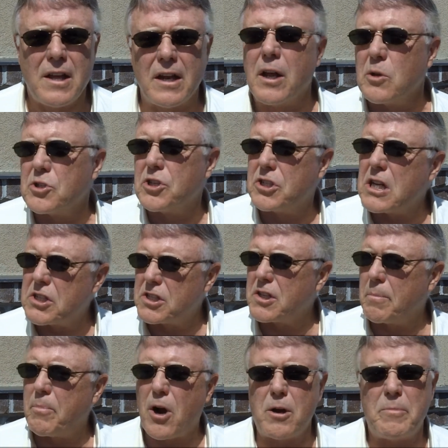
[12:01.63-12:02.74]
In other words, the Justice
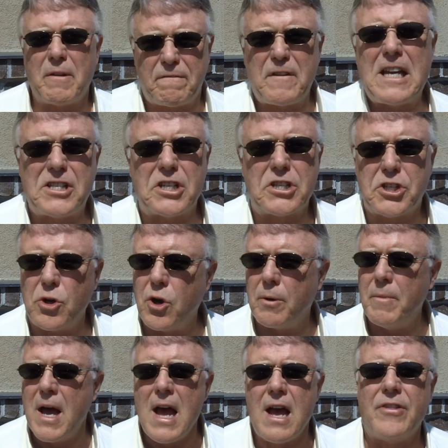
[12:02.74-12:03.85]
Department feeds it to
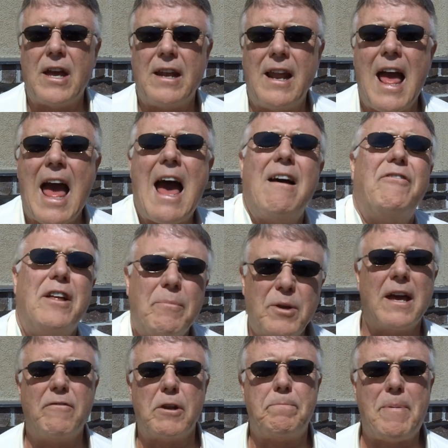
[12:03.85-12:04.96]
them and then have them
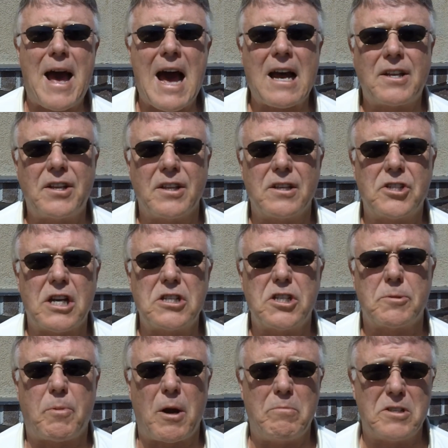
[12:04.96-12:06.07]
give it back to the
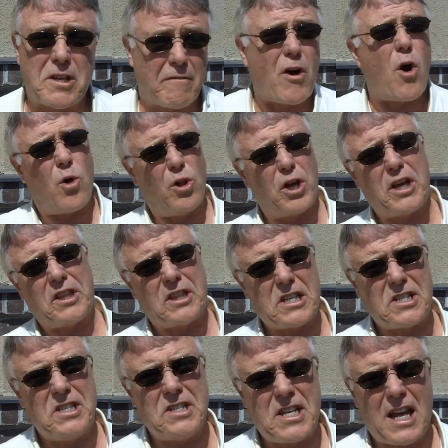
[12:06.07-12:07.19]
Justice Department and say, oh, look at
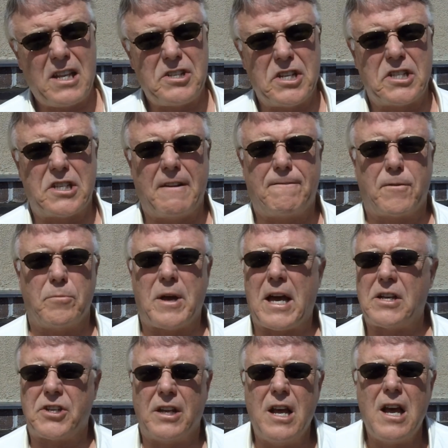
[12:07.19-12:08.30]
this intelligence
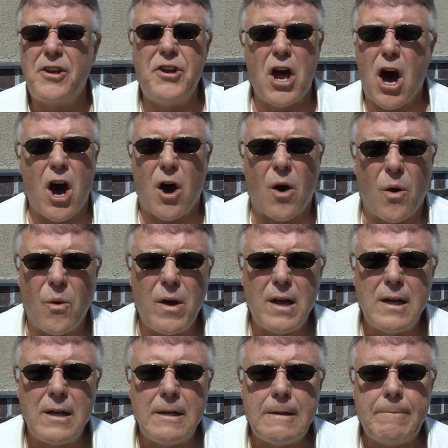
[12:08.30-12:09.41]
information. No.
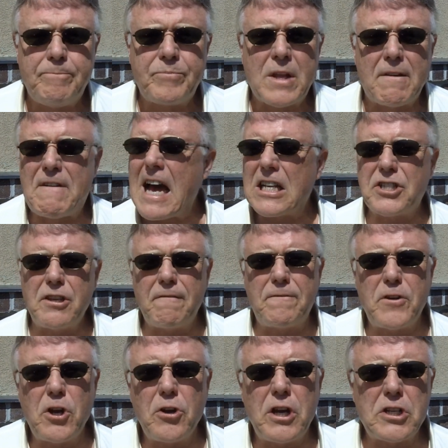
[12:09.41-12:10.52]
Fast and
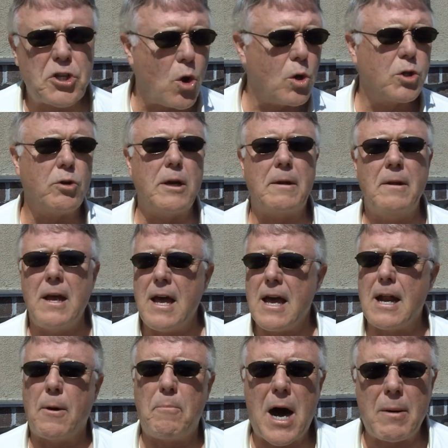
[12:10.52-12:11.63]
Furious Holder and,
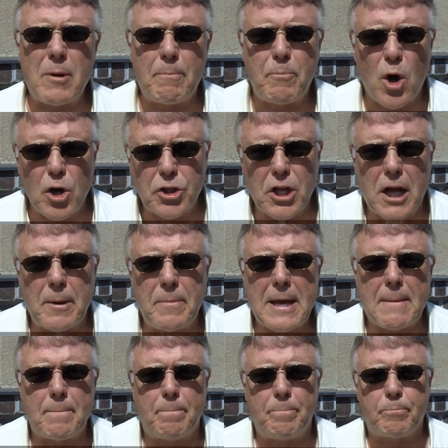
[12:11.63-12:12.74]
and Obama both ought to
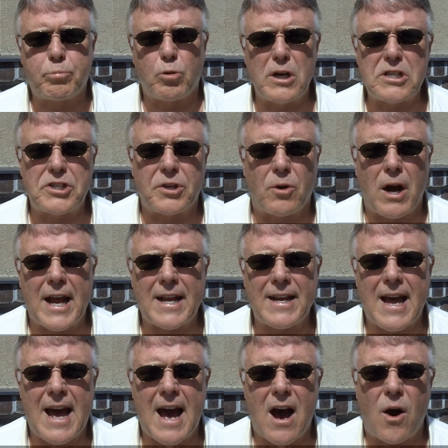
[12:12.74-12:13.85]
be in prison
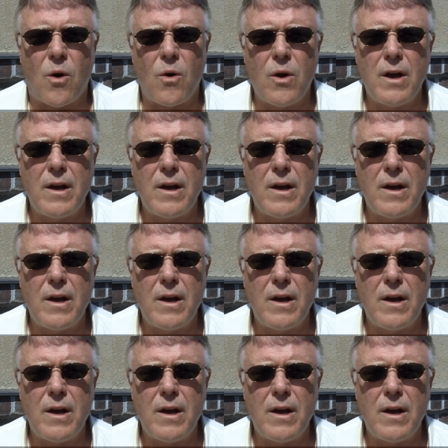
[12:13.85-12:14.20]
right now.